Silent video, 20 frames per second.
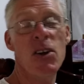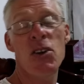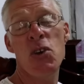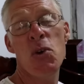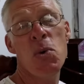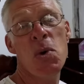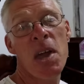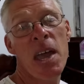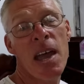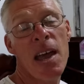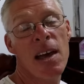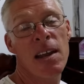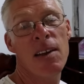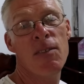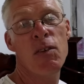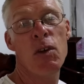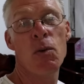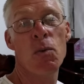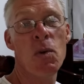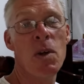You can
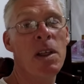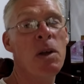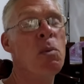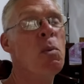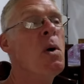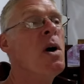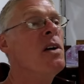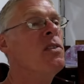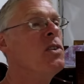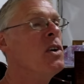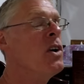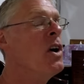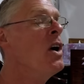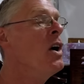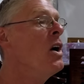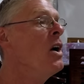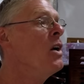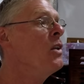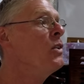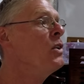if you really want the
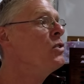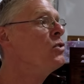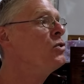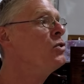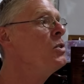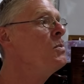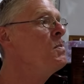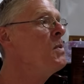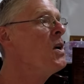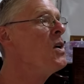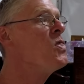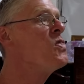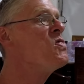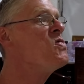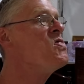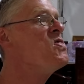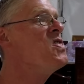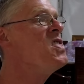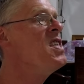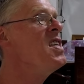super
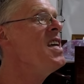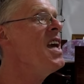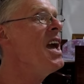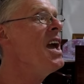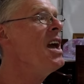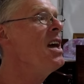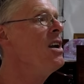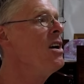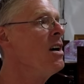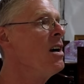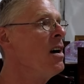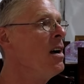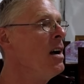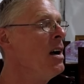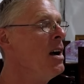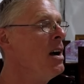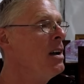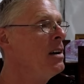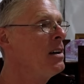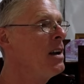theater
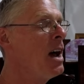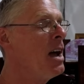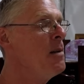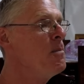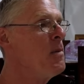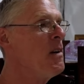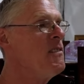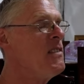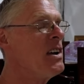type of